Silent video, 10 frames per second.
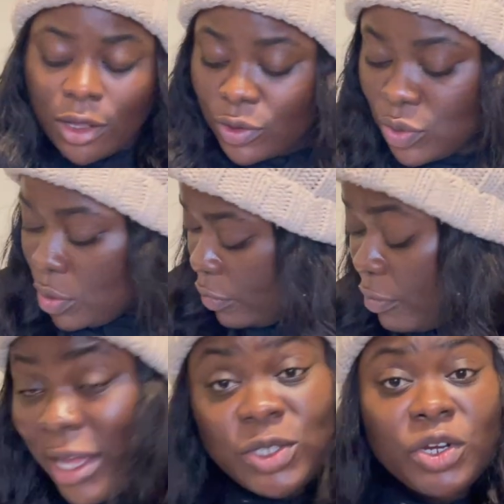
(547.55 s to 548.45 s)
So
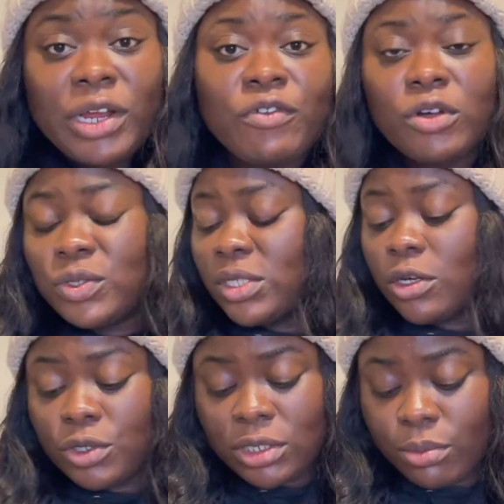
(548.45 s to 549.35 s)
sorry, I forgot to
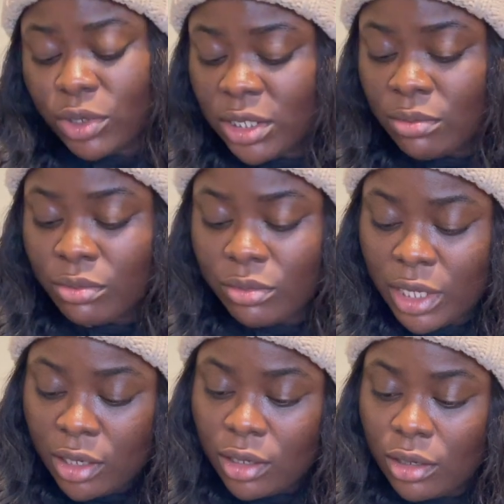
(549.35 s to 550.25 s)
tell you,
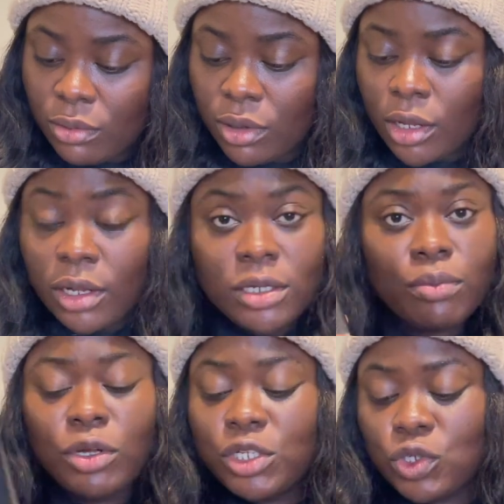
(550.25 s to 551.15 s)
the
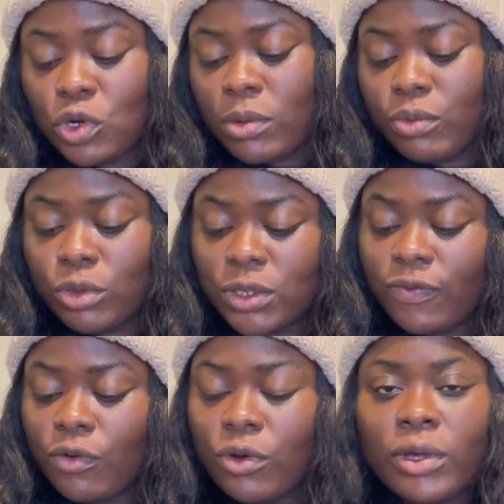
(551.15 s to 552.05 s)
body scrub was
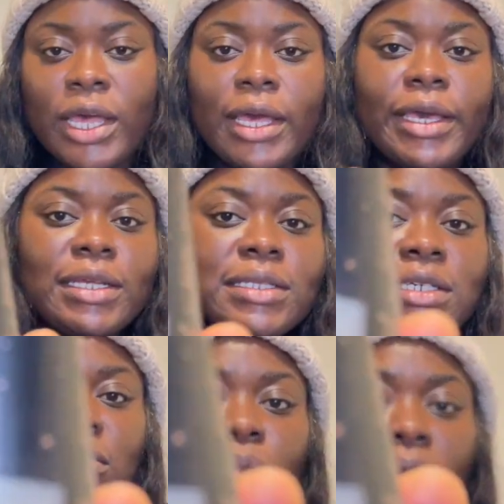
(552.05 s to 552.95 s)
for
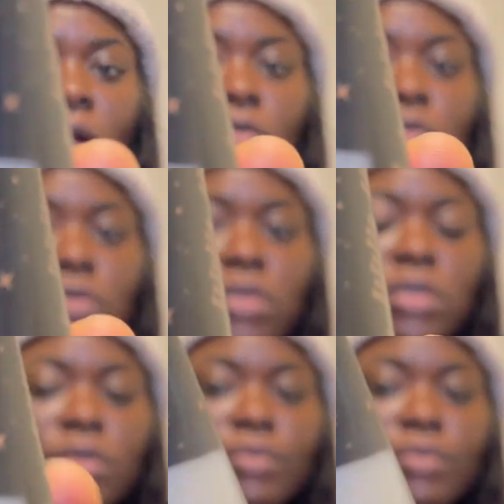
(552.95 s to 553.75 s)
£18,